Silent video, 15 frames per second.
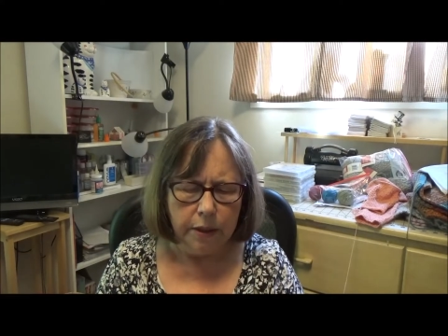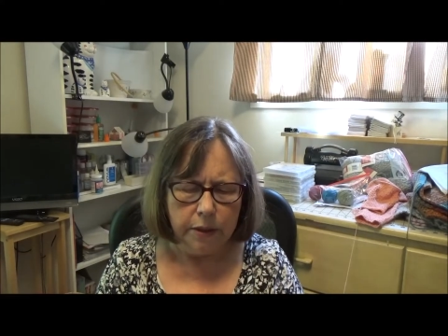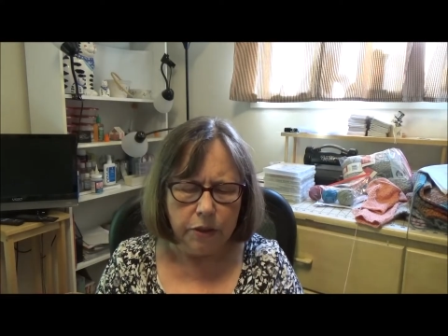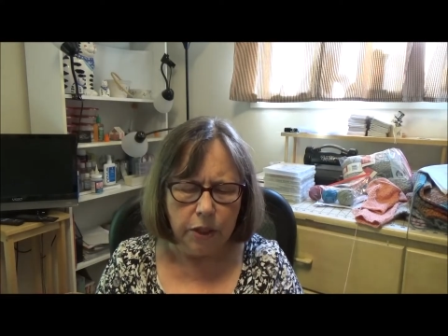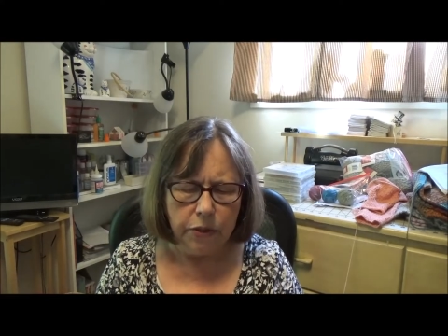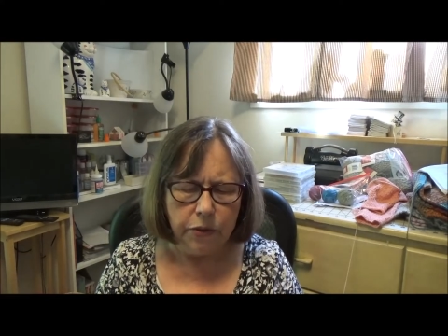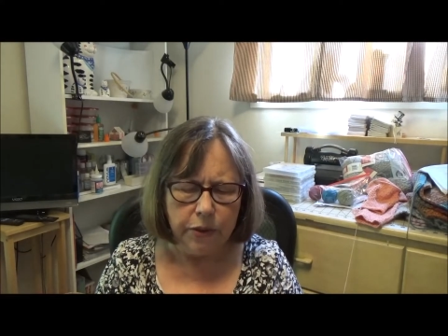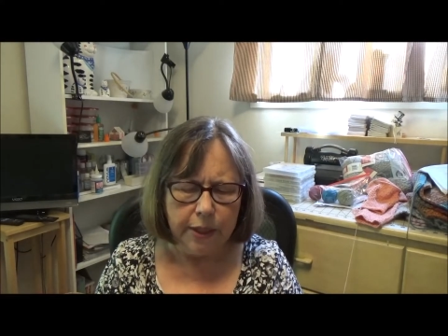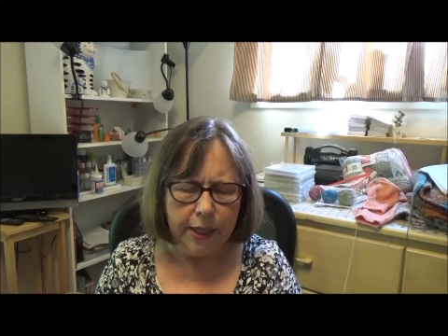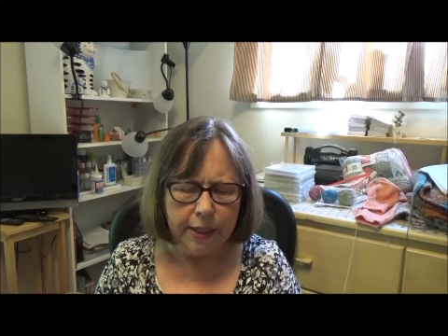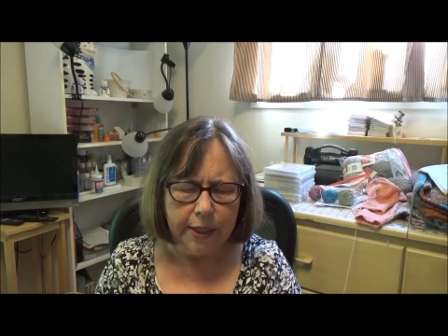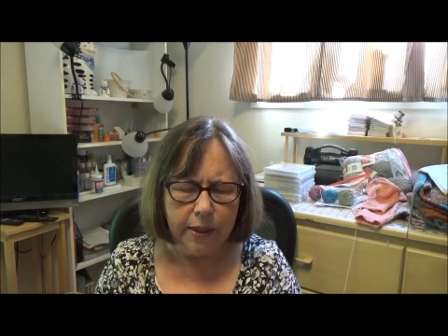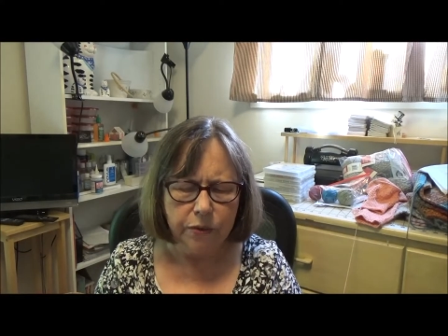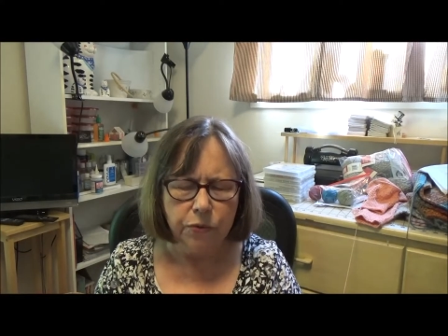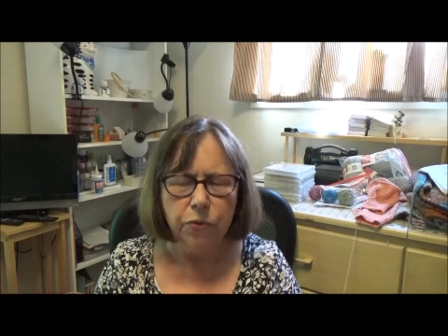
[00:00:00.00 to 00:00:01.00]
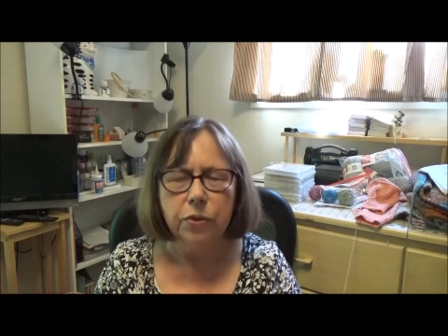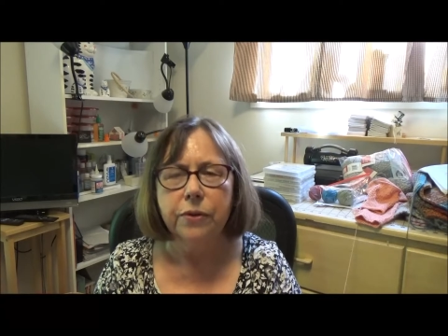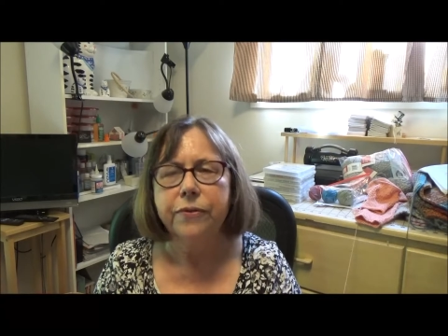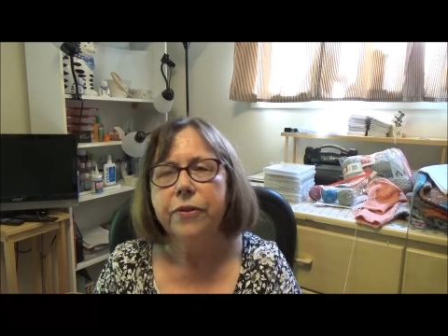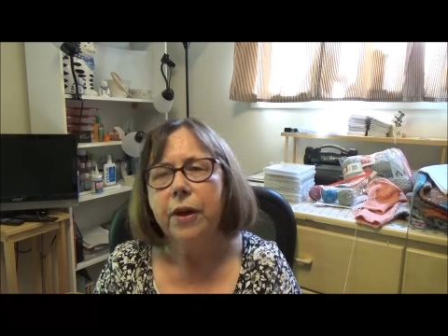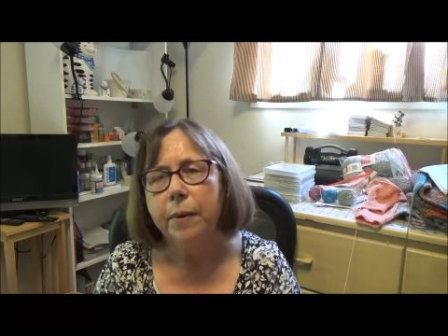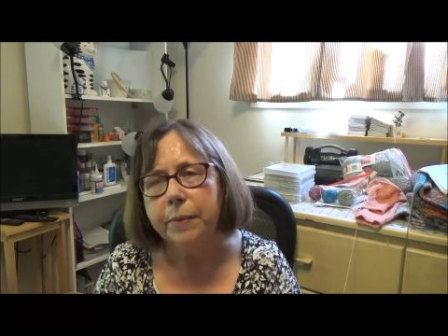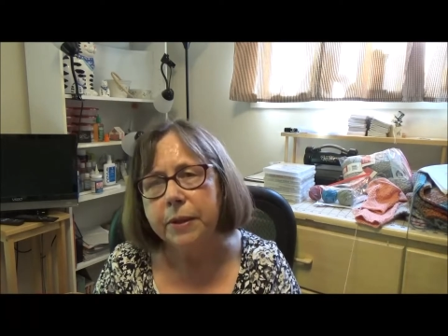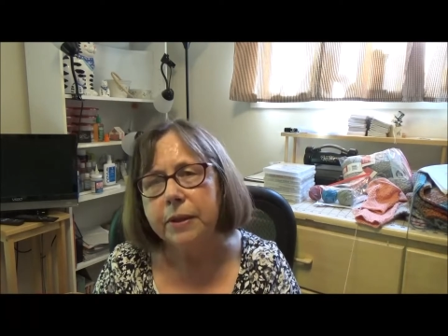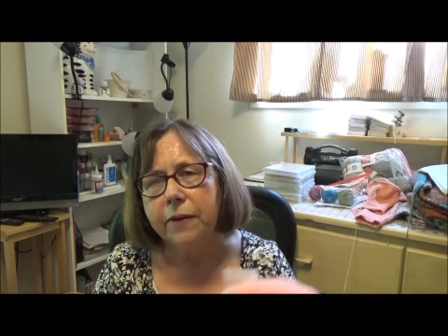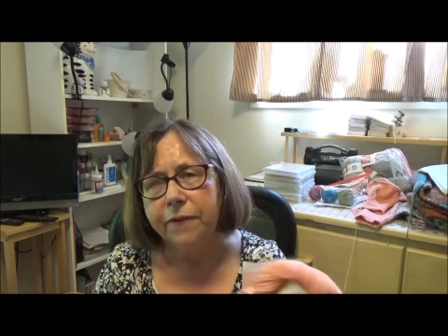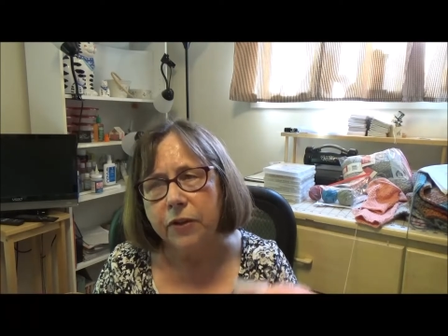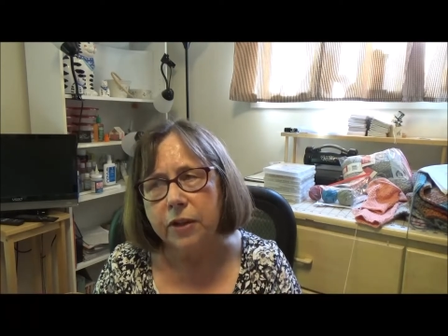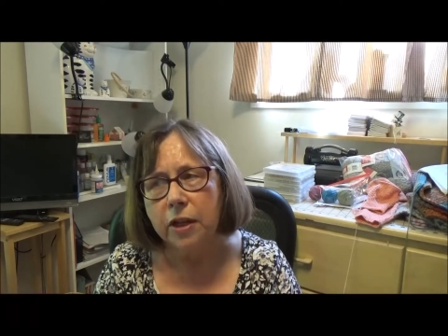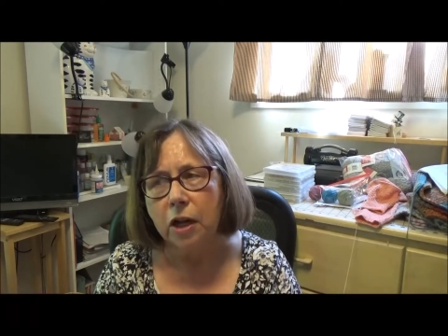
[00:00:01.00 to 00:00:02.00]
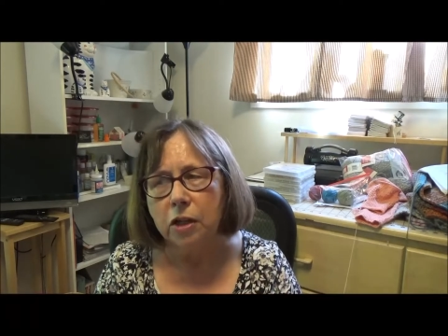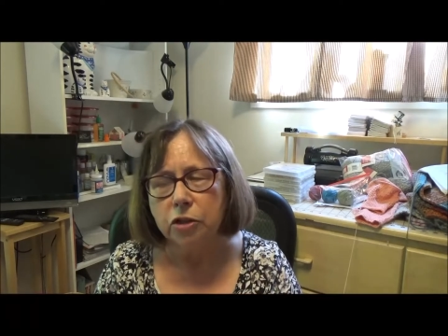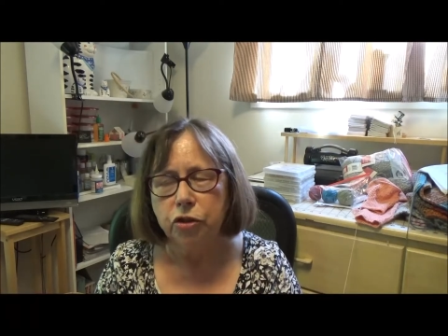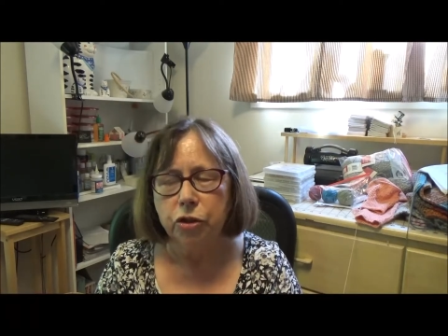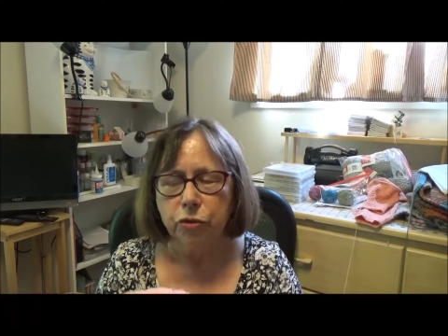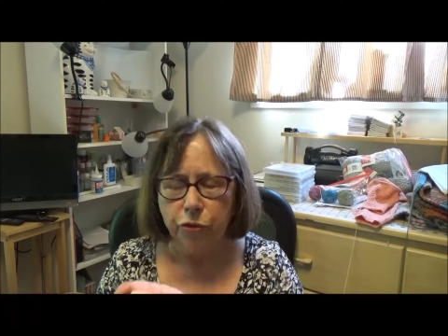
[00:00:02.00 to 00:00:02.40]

Generally, I guess rule of thumb is if it's 100